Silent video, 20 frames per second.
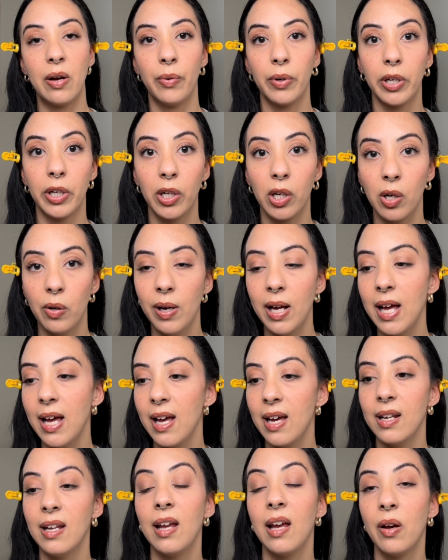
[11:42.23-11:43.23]
we're going to go
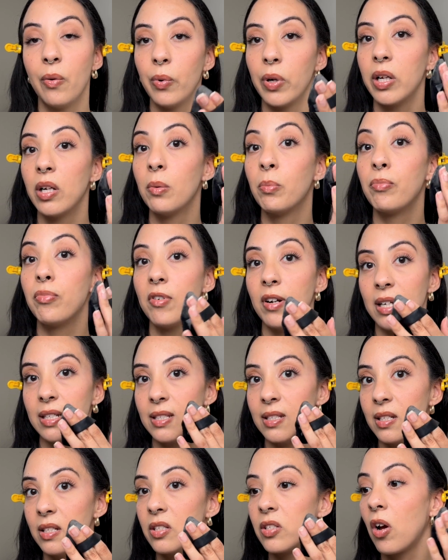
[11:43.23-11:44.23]
ahead and we're going to press
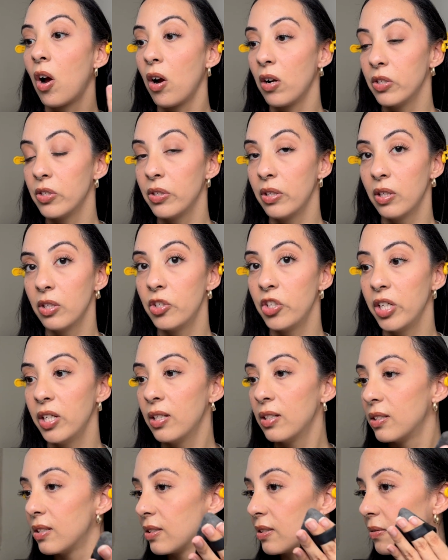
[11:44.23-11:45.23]
this onto the
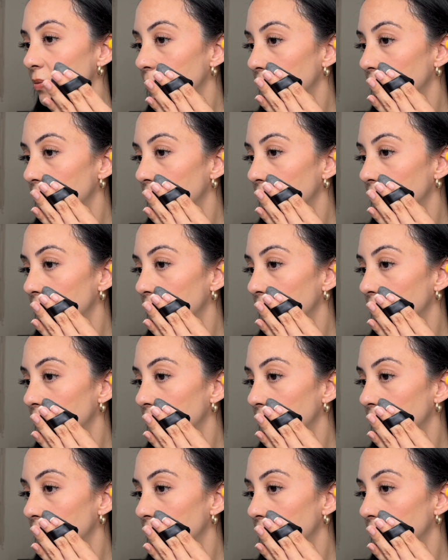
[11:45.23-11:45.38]
cheeks.